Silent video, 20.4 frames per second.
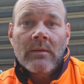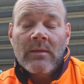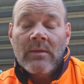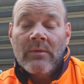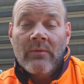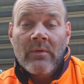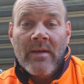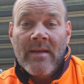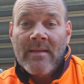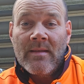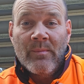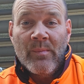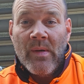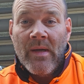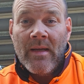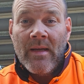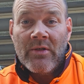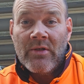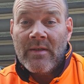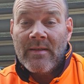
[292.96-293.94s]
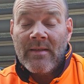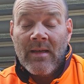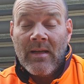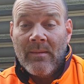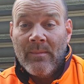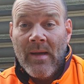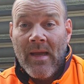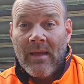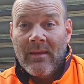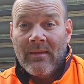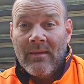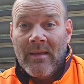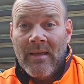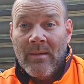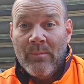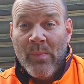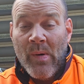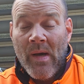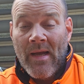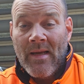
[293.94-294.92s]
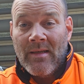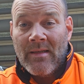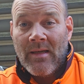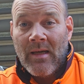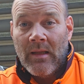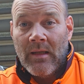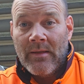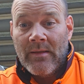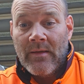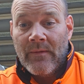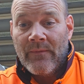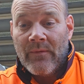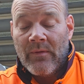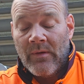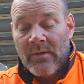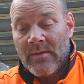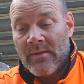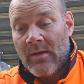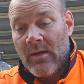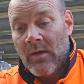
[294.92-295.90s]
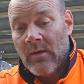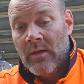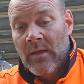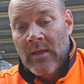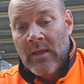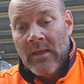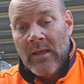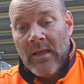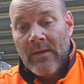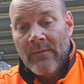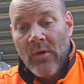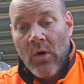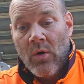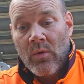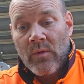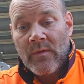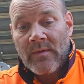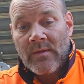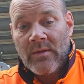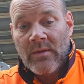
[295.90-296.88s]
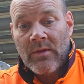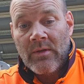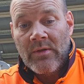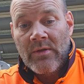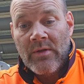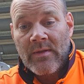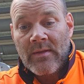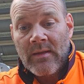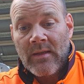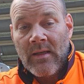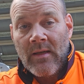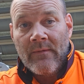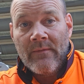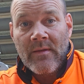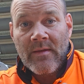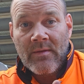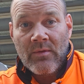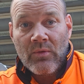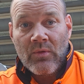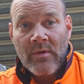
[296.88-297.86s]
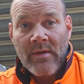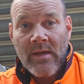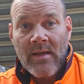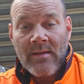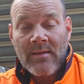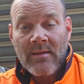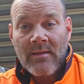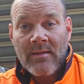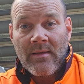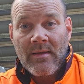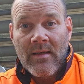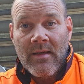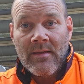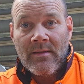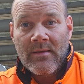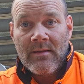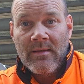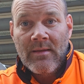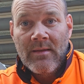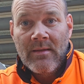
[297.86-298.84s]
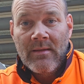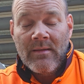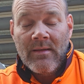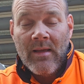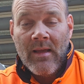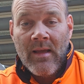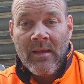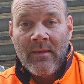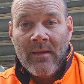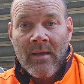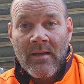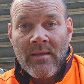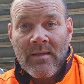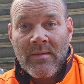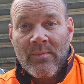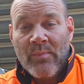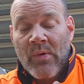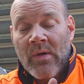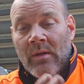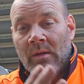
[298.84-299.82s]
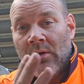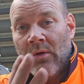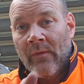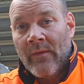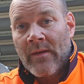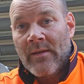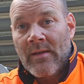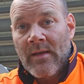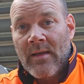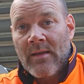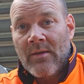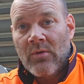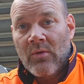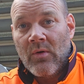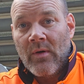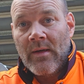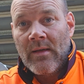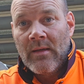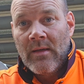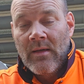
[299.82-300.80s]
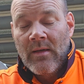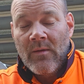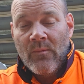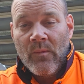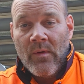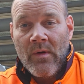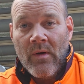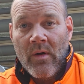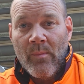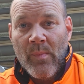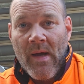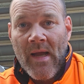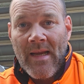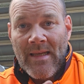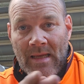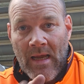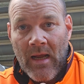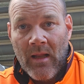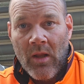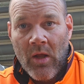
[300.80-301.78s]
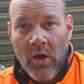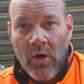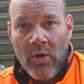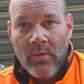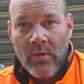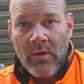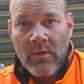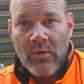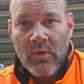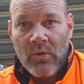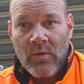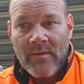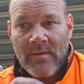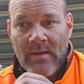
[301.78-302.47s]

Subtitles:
The reason being it's just going to make the paint colour different. So if I was to just leave the sawdust as it is and then sprinkle it on the decoy, when I paint yellow, of course